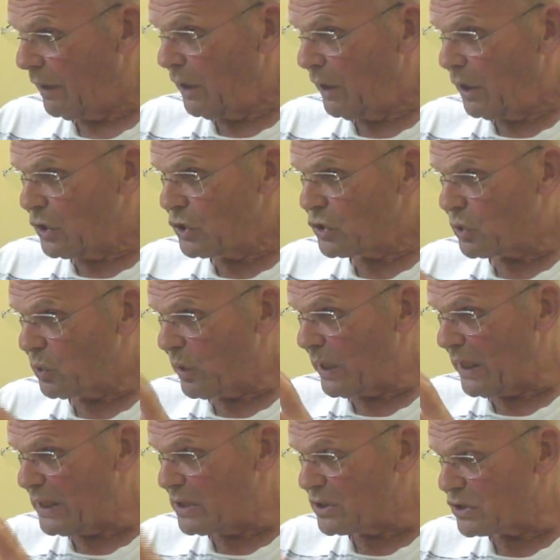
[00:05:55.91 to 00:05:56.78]
So
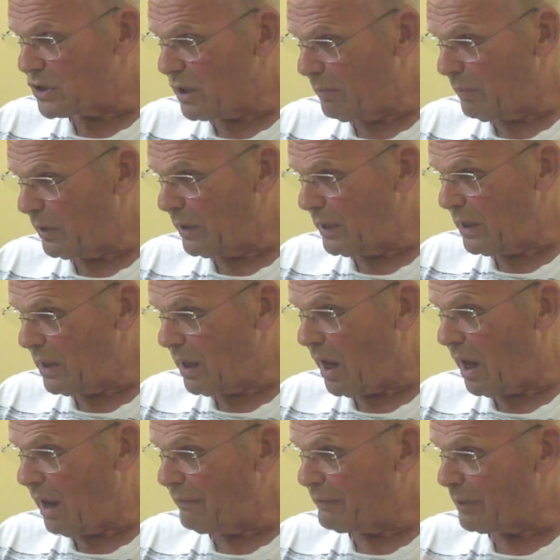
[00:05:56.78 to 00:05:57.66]
in summary,
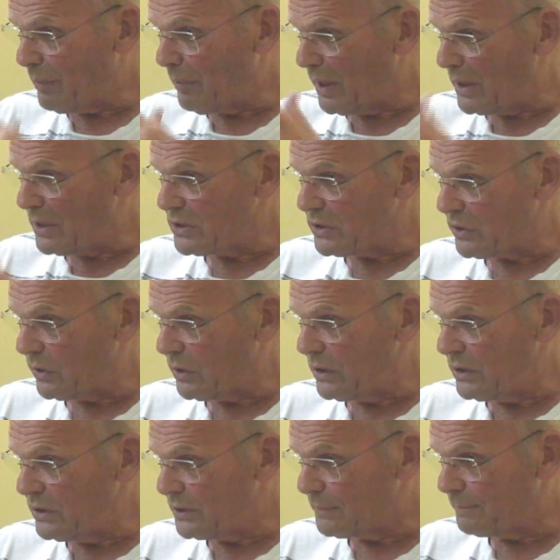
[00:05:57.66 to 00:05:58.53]
after my
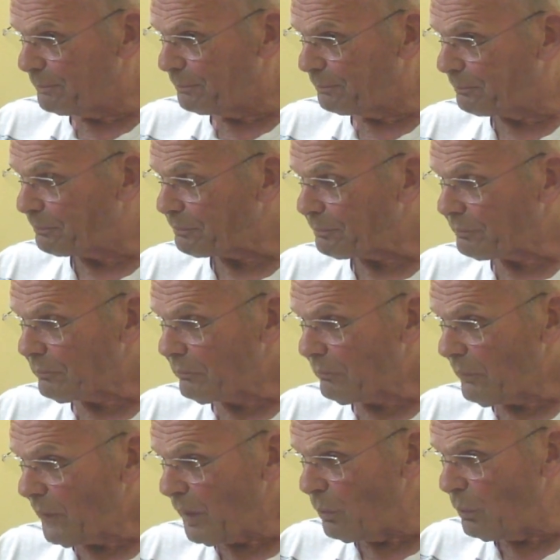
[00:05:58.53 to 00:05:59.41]
studies,
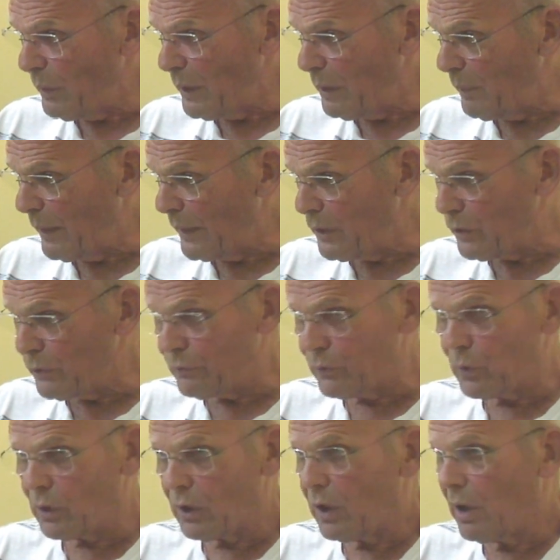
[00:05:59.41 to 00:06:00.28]
we went
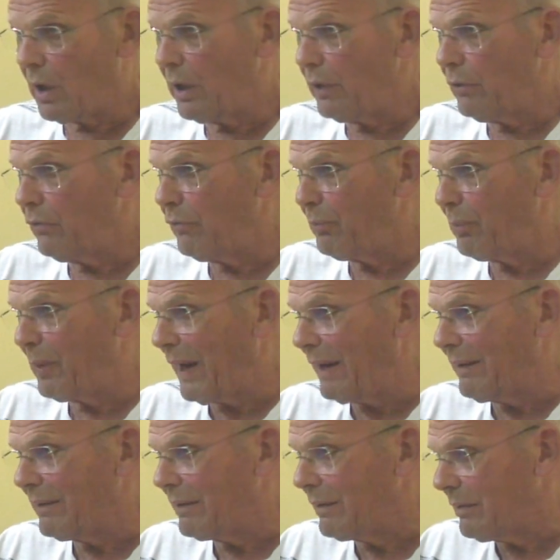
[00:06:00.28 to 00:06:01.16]
for a kind of
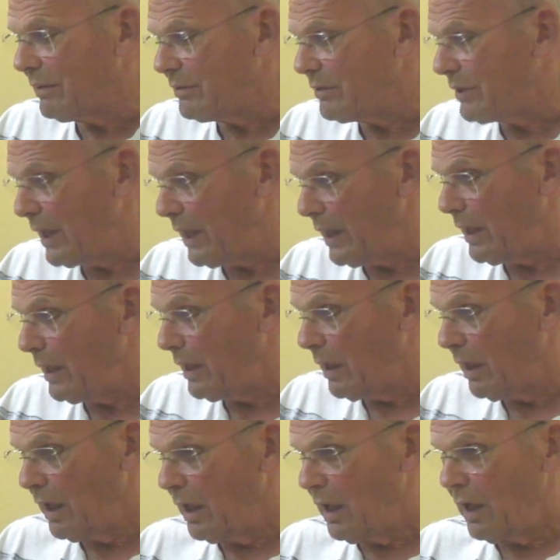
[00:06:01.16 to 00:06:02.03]
practical training
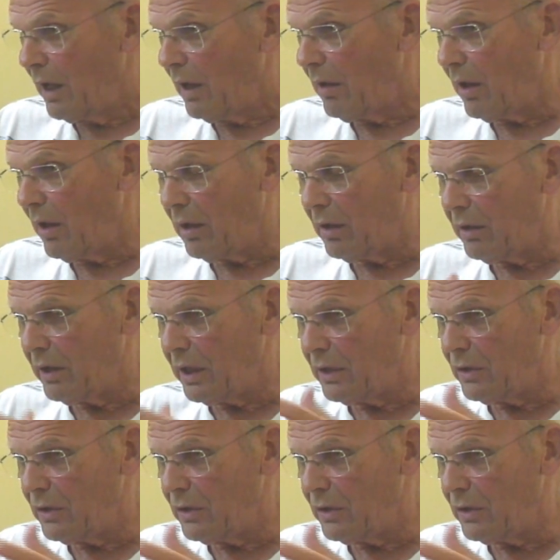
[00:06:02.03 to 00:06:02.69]
in